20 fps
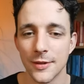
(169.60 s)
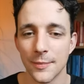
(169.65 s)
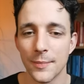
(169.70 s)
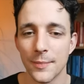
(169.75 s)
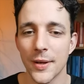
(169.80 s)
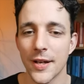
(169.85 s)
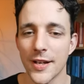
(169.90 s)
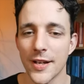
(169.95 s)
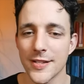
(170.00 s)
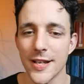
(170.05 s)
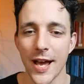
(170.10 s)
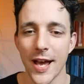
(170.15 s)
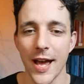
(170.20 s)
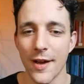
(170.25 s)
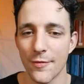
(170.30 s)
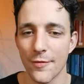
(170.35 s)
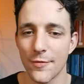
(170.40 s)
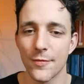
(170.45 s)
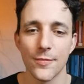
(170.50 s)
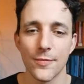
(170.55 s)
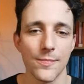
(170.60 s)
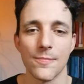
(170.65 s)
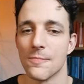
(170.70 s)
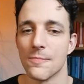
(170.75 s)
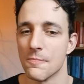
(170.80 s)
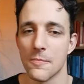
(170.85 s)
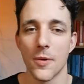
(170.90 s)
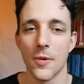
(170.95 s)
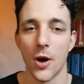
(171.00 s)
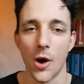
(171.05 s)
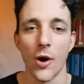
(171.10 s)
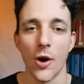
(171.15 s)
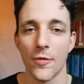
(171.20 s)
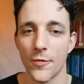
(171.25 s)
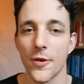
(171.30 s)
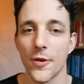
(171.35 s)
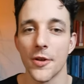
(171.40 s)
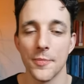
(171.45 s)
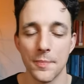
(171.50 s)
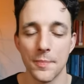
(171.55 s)
Because I have
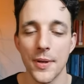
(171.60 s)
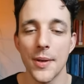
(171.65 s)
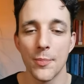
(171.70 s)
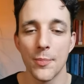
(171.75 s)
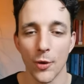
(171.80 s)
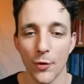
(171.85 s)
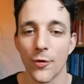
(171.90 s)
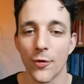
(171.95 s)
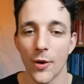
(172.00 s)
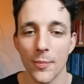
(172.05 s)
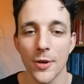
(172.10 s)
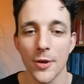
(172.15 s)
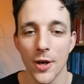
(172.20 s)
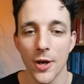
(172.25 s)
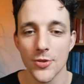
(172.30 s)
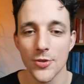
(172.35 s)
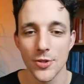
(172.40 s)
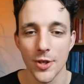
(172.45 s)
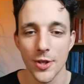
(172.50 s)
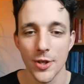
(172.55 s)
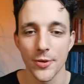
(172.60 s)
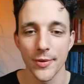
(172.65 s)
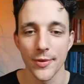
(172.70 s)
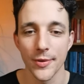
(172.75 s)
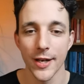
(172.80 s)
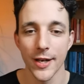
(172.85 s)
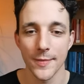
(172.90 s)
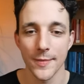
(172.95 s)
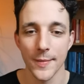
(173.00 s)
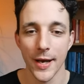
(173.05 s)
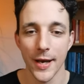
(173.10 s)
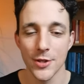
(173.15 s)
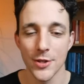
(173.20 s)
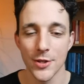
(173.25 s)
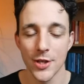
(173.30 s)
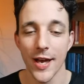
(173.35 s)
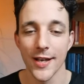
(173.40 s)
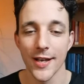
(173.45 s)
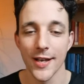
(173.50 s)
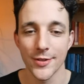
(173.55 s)
often people from Costa Rica in my
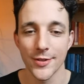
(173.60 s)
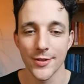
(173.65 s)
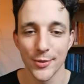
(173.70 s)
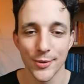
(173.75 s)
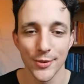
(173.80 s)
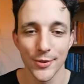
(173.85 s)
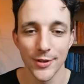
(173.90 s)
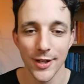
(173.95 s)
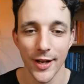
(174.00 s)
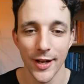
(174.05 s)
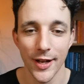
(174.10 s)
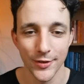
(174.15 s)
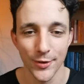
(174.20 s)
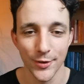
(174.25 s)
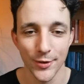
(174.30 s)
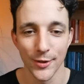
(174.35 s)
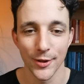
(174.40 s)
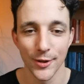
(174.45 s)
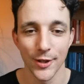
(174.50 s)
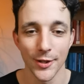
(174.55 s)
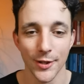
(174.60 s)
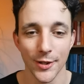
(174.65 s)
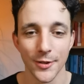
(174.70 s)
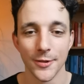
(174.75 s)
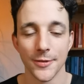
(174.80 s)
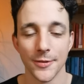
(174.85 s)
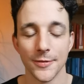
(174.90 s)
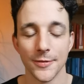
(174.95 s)
chat who like to learn.